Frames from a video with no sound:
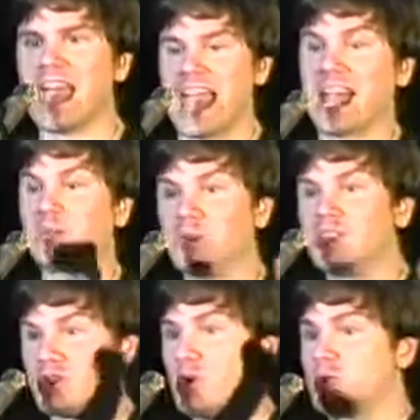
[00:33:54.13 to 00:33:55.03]
And we
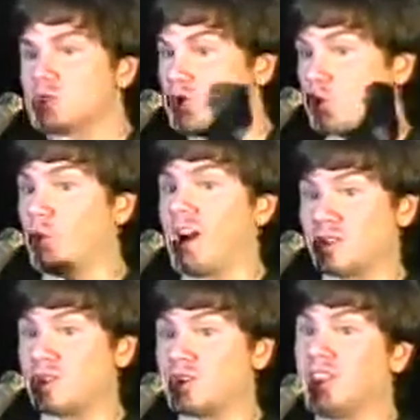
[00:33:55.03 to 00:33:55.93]
don't
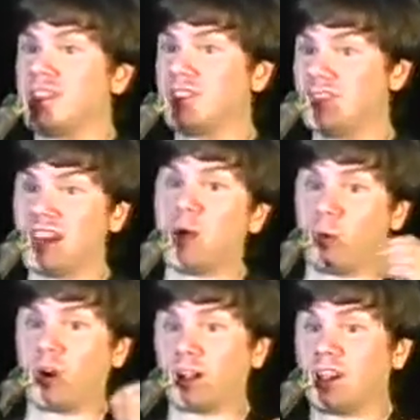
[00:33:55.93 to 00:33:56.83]
trust the
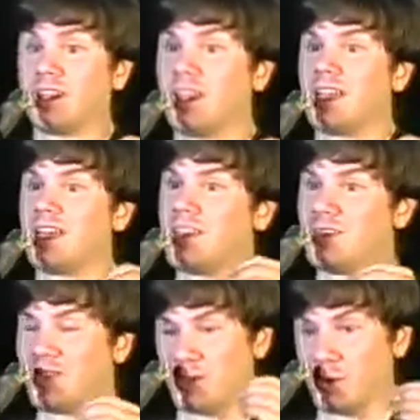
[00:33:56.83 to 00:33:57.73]
network
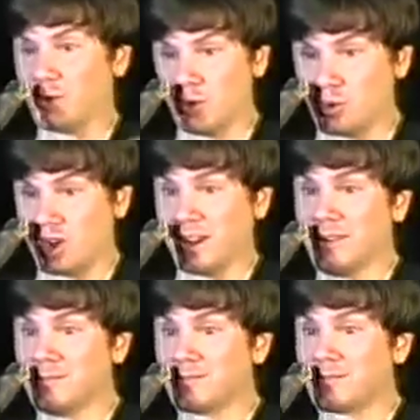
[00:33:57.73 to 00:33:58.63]
that they're using.
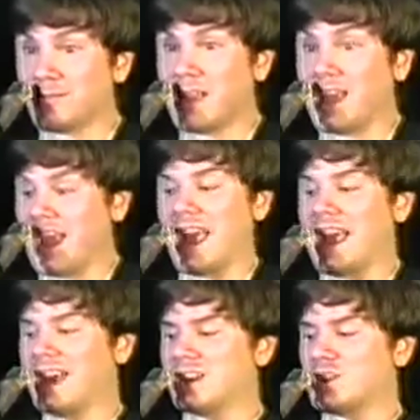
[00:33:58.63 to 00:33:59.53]

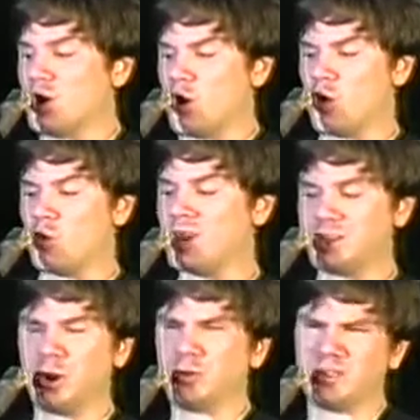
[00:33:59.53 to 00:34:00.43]
And we
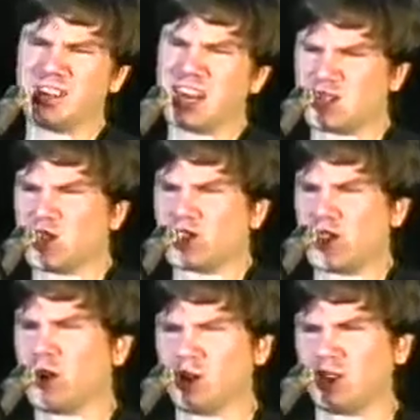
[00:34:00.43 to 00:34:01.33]
don't
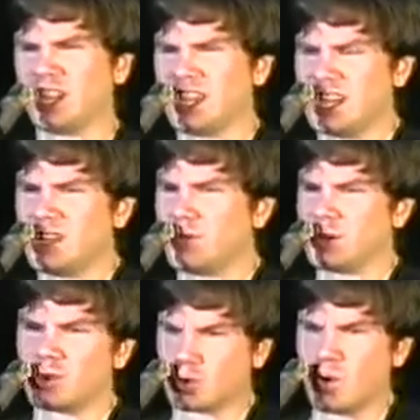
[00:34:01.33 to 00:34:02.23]
necessarily
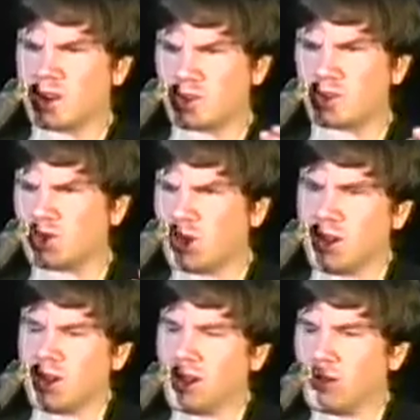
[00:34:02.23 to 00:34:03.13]
even trust
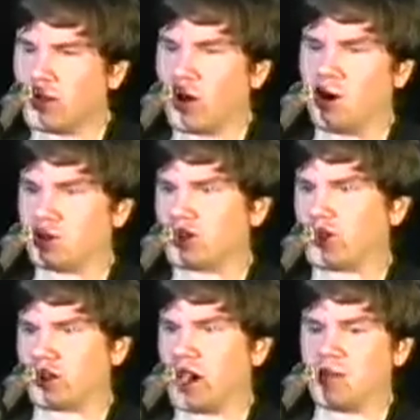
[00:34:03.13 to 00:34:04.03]
the calls that
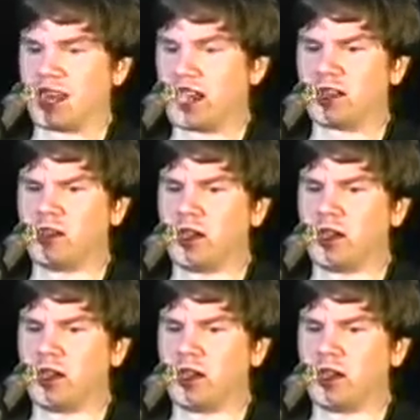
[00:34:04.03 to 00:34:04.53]
are coming in